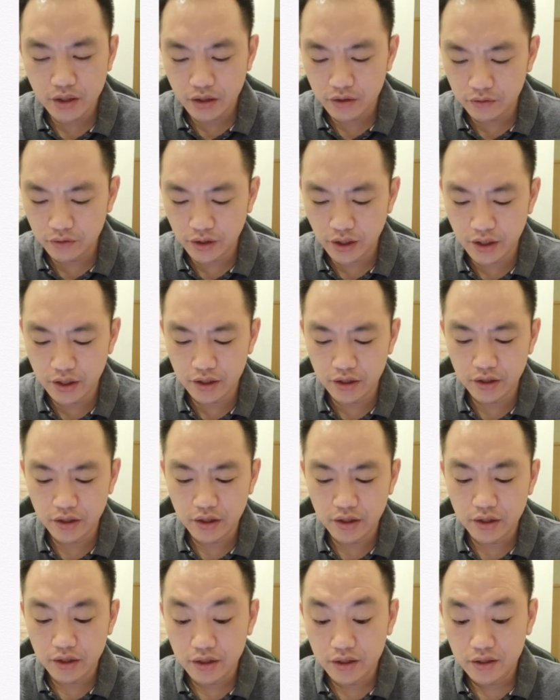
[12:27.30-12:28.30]
Okay,
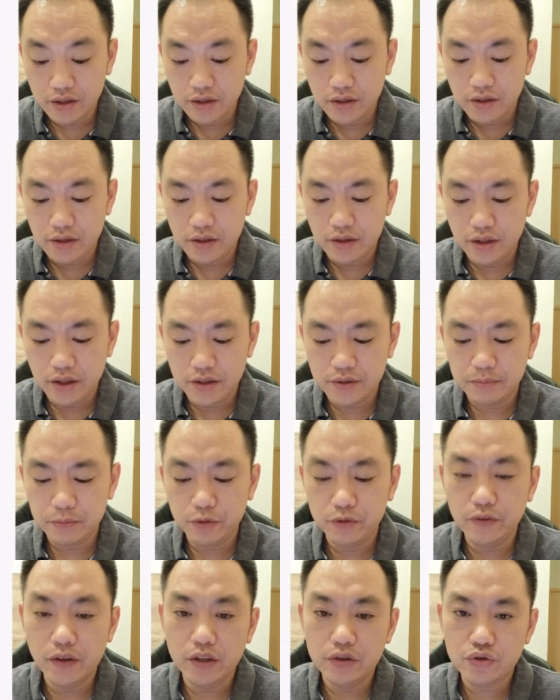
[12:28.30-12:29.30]
let's
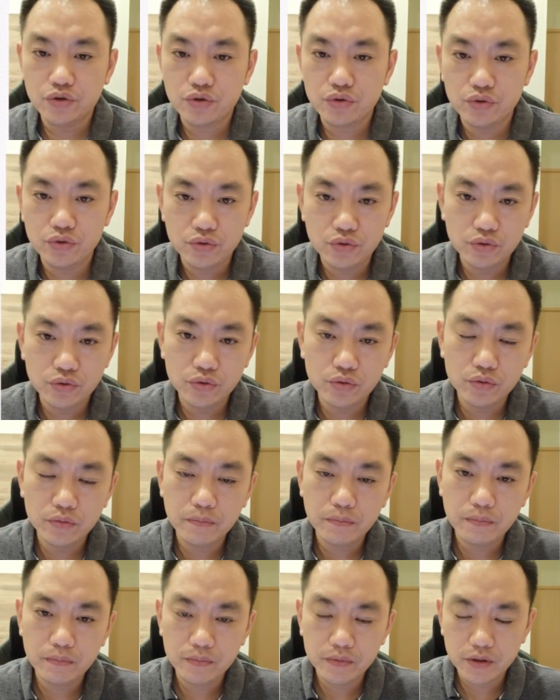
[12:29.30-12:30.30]
move on to
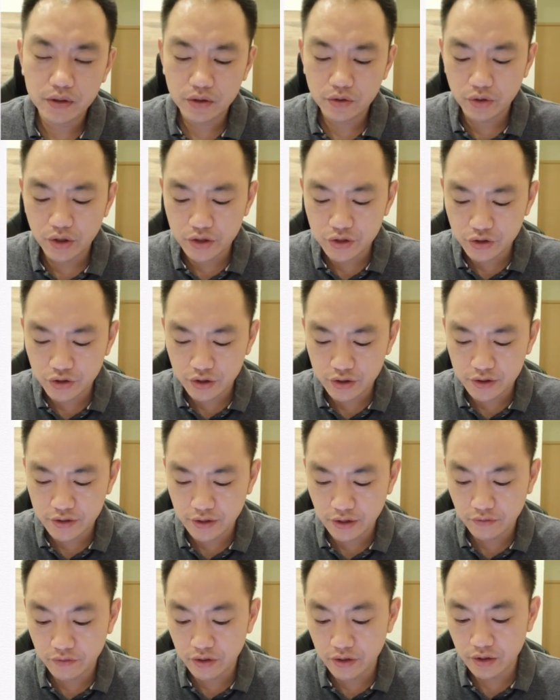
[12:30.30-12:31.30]
question
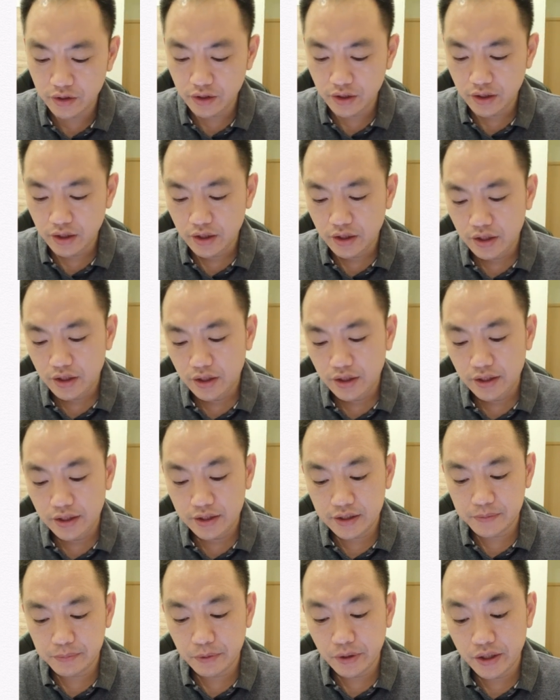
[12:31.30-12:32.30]
7.
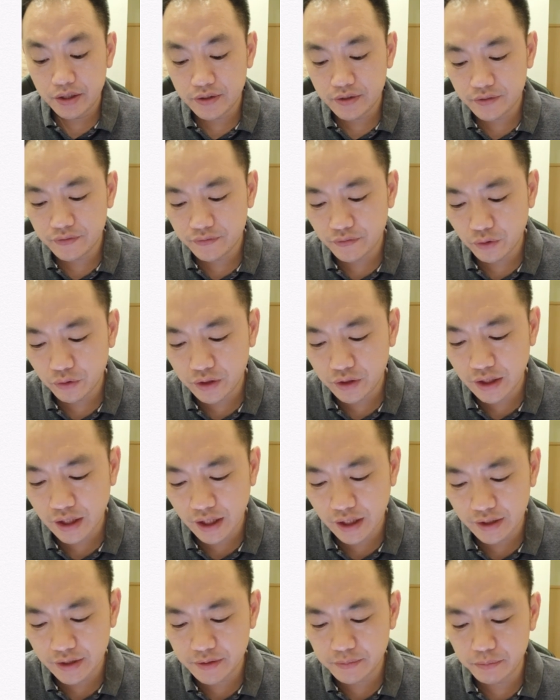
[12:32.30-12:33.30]
Express
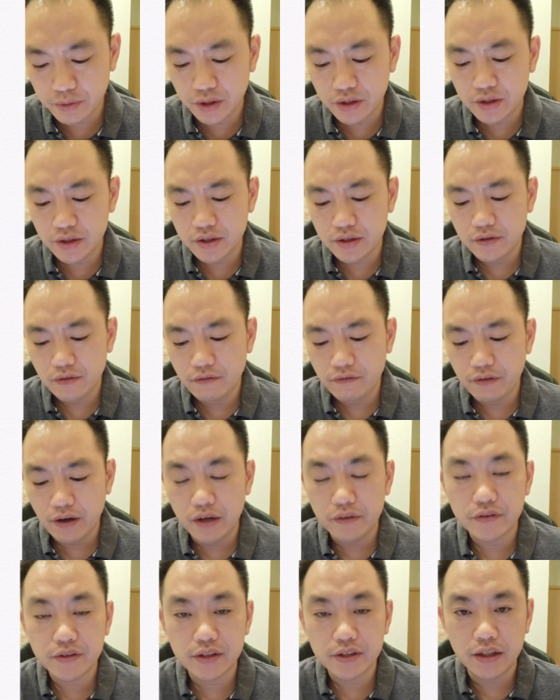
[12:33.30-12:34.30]
48 meter
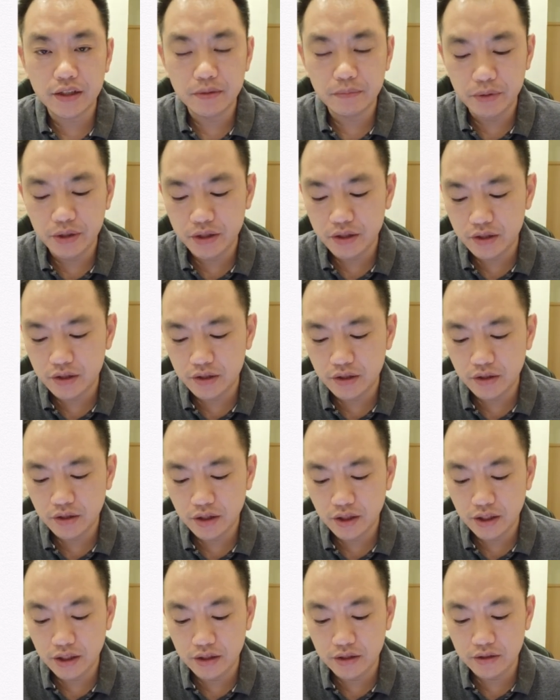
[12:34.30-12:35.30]
5 centimeter
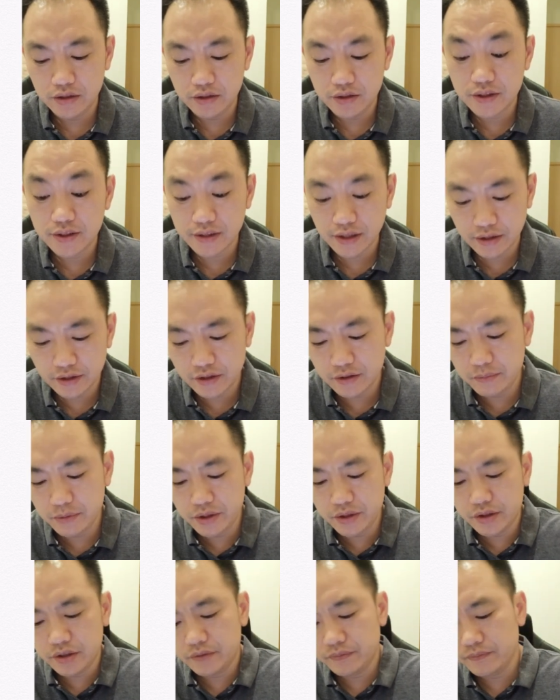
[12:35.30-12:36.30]
in
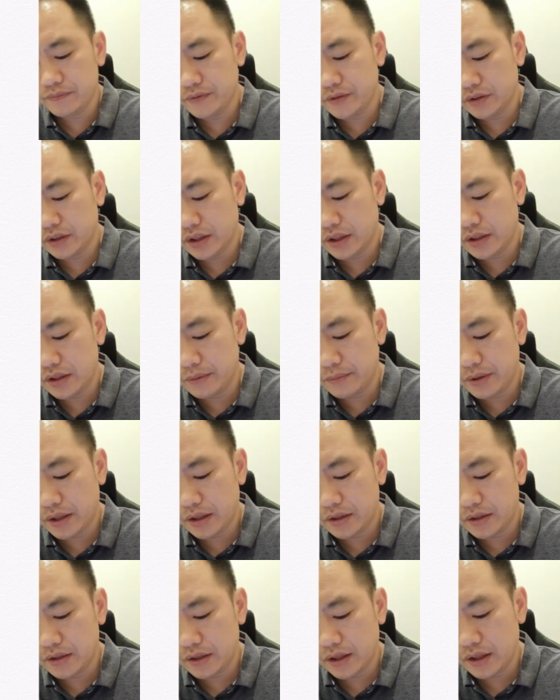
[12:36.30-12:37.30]
centimeter. Okay, let me
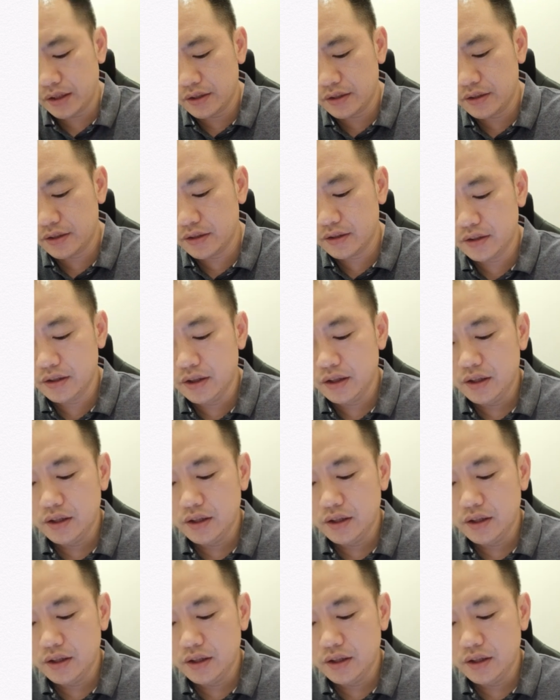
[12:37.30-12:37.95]
underline here.